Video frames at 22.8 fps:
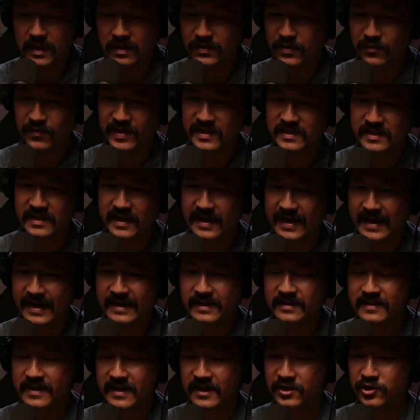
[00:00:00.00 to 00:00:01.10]
the reason I
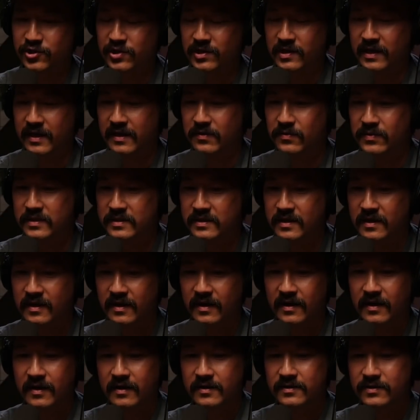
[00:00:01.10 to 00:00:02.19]
added the extra K was
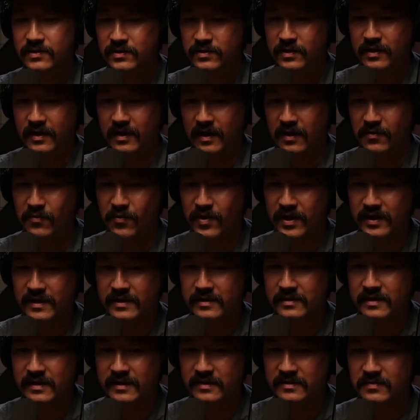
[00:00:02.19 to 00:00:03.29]
uh, I
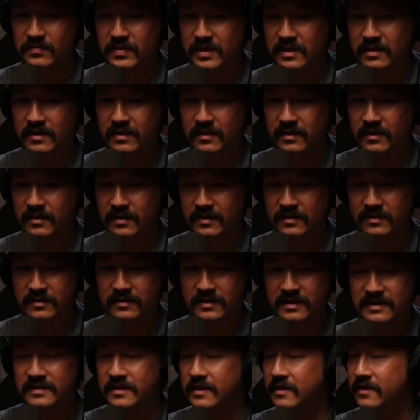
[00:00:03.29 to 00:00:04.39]
wanted it to be kind of
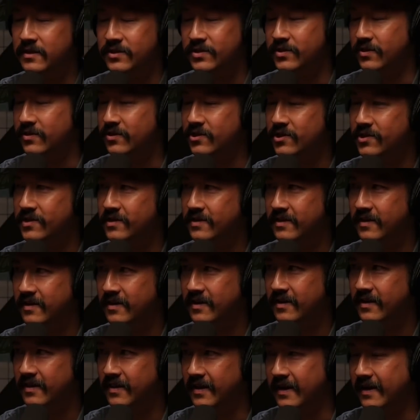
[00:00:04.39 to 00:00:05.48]
easy to search.
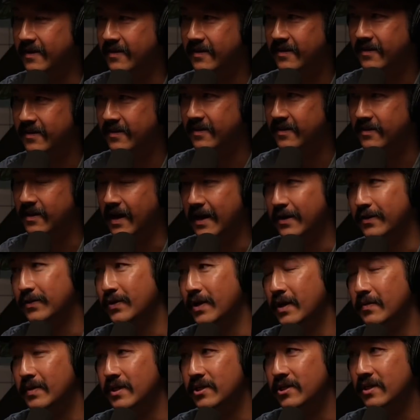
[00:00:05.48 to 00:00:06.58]
Like, mm-hmm. I don't
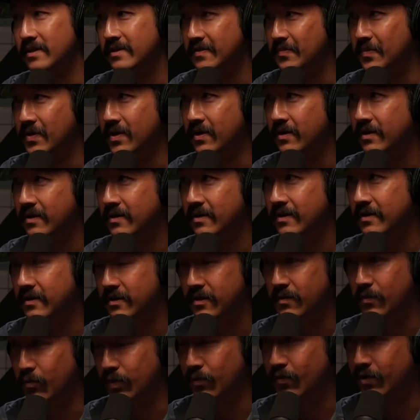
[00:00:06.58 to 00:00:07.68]
know how many Jason Markk
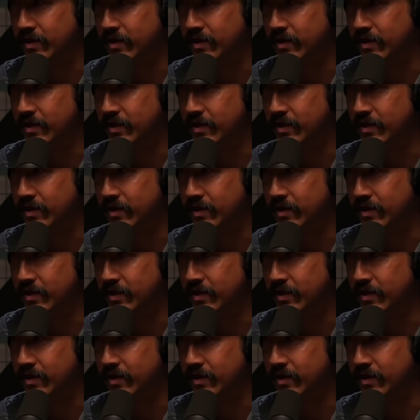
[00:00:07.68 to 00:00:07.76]
with